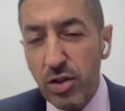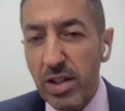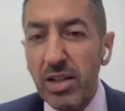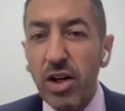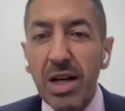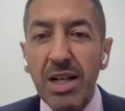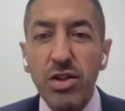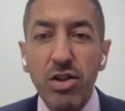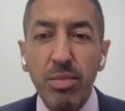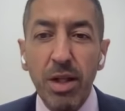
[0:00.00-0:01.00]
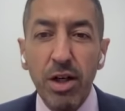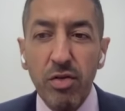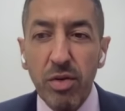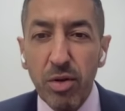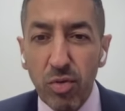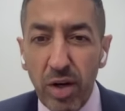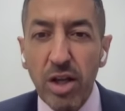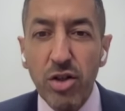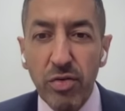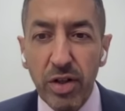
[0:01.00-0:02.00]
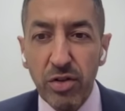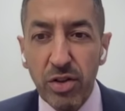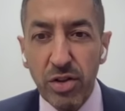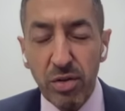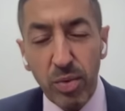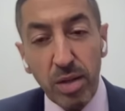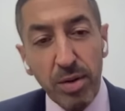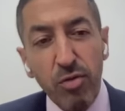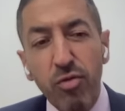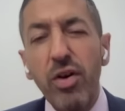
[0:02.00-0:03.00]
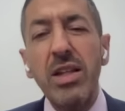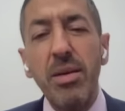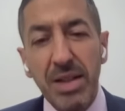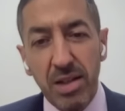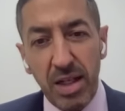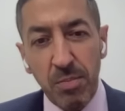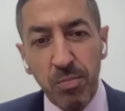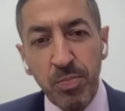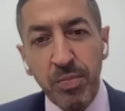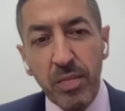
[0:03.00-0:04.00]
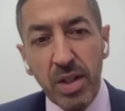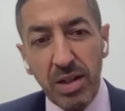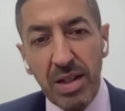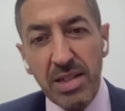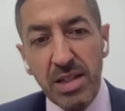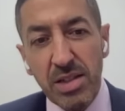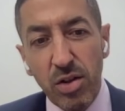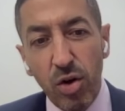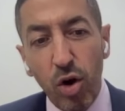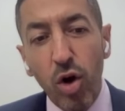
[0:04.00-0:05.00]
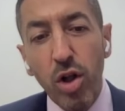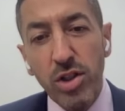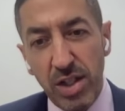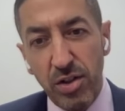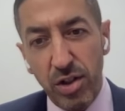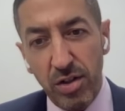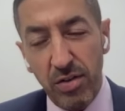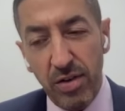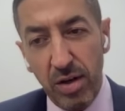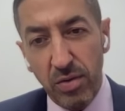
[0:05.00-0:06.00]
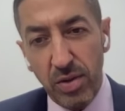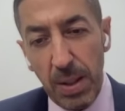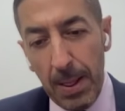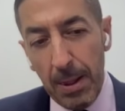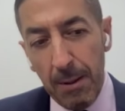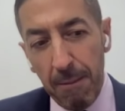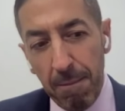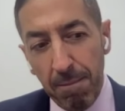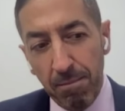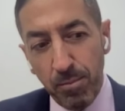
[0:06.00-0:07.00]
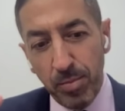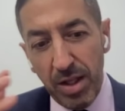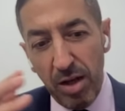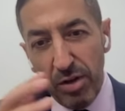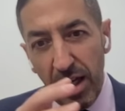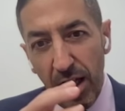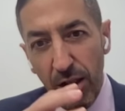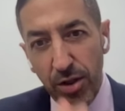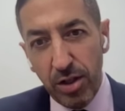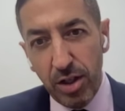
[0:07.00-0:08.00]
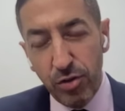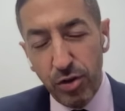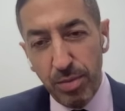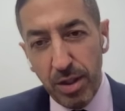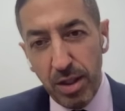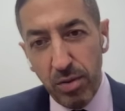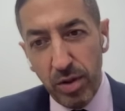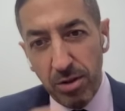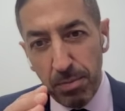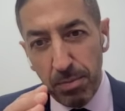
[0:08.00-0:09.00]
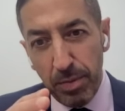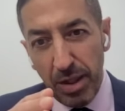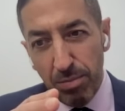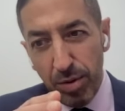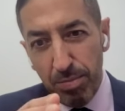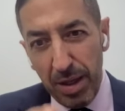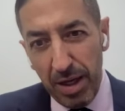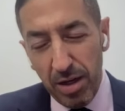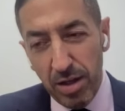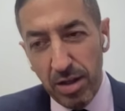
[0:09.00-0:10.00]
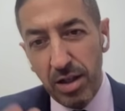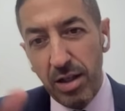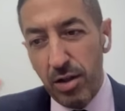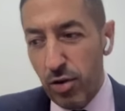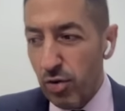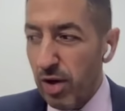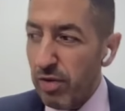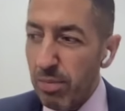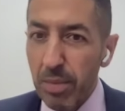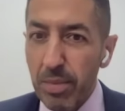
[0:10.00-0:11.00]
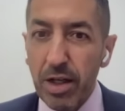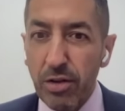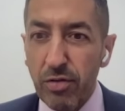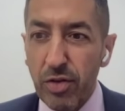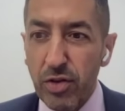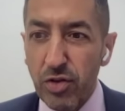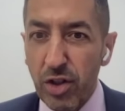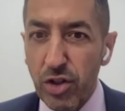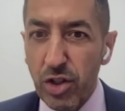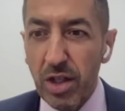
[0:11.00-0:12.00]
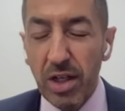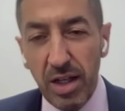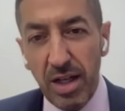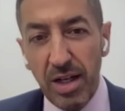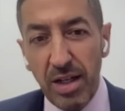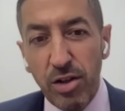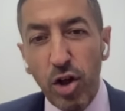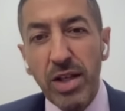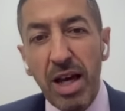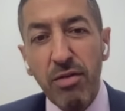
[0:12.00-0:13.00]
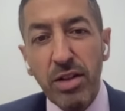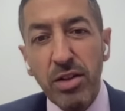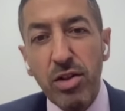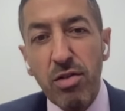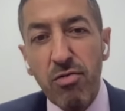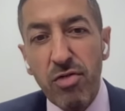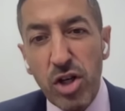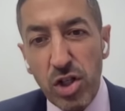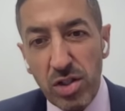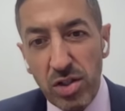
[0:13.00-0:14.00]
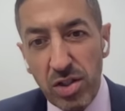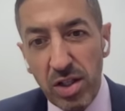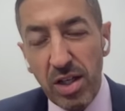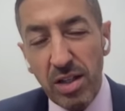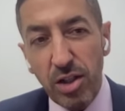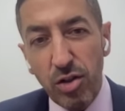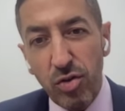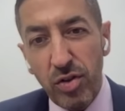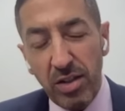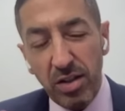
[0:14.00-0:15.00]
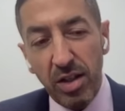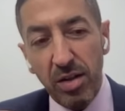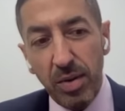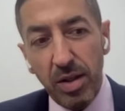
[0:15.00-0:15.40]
So I think there are lessons to be learned from a range of countries around the world, but fundamentally, the lessons all center around having a healthier country to begin with, being prepared through having a public health infrastructure, and not having the divisions that create